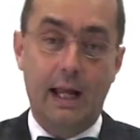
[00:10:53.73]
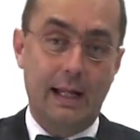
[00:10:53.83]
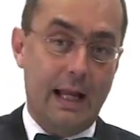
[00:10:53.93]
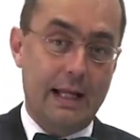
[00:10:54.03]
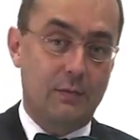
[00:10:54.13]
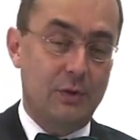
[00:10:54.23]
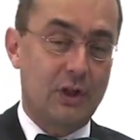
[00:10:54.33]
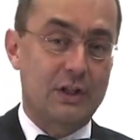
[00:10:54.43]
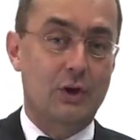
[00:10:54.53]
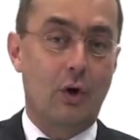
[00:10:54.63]
And as we
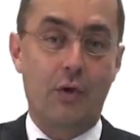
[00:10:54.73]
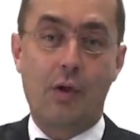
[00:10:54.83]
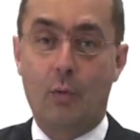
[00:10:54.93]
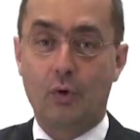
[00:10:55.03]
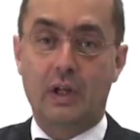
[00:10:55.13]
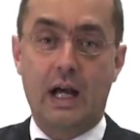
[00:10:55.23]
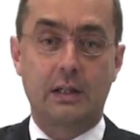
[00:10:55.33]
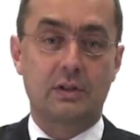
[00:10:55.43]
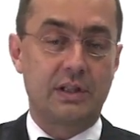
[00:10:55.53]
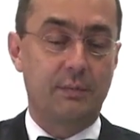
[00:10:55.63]
just saw in the Monte
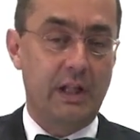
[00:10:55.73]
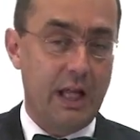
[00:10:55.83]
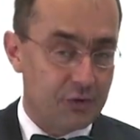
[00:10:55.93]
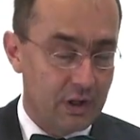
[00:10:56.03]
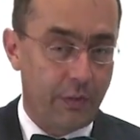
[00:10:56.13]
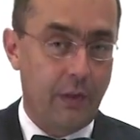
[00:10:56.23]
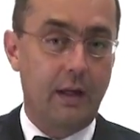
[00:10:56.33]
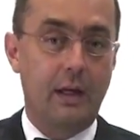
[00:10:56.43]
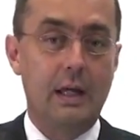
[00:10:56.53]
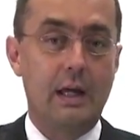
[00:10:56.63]
Carlo simulation, I
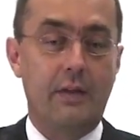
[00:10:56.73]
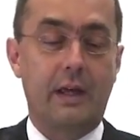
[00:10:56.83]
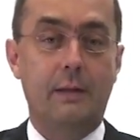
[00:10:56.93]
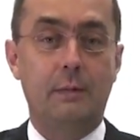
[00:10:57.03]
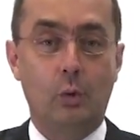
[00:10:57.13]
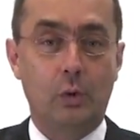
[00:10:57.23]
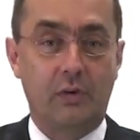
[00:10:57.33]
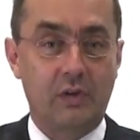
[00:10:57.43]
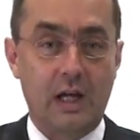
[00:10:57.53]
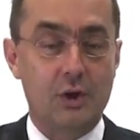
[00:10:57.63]
think there can be no
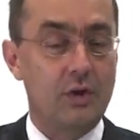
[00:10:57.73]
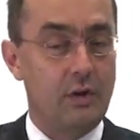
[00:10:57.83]
discussion.